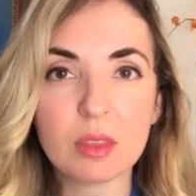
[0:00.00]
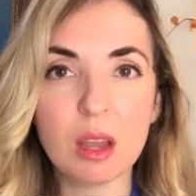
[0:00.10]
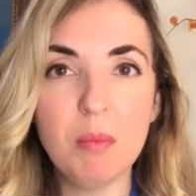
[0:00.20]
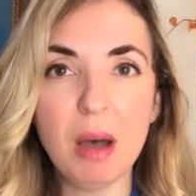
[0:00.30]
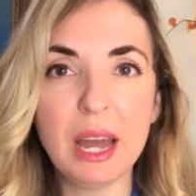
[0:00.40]

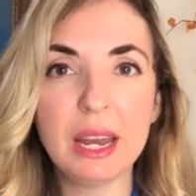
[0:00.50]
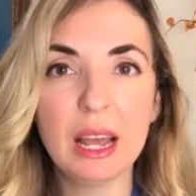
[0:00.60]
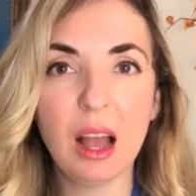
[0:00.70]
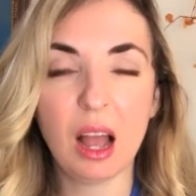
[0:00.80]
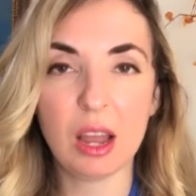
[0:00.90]
But
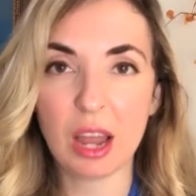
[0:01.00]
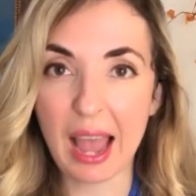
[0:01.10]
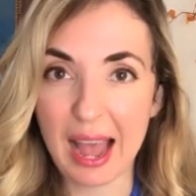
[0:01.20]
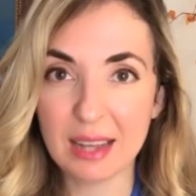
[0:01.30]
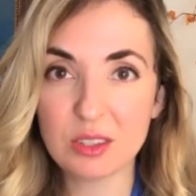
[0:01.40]

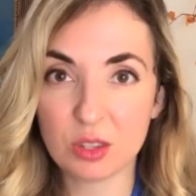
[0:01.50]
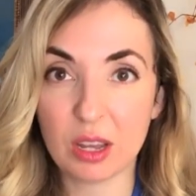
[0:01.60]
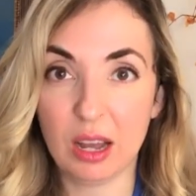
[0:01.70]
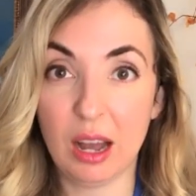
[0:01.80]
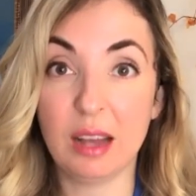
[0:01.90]
as
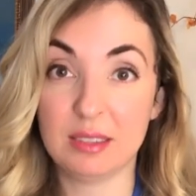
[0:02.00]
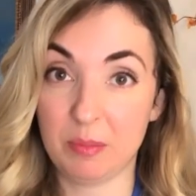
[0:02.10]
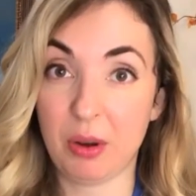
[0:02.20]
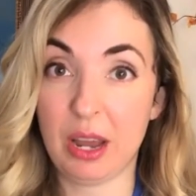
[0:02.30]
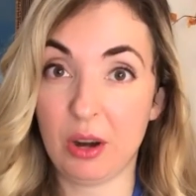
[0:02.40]
a
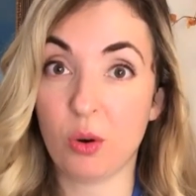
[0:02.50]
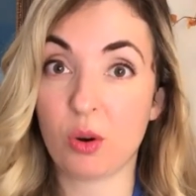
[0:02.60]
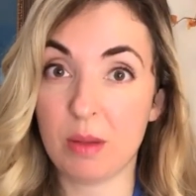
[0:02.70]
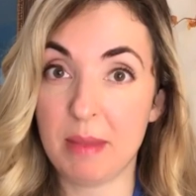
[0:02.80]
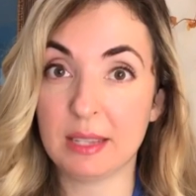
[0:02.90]
soprano or
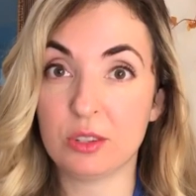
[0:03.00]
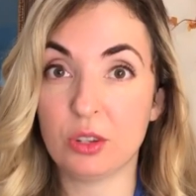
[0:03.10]
a mezzo,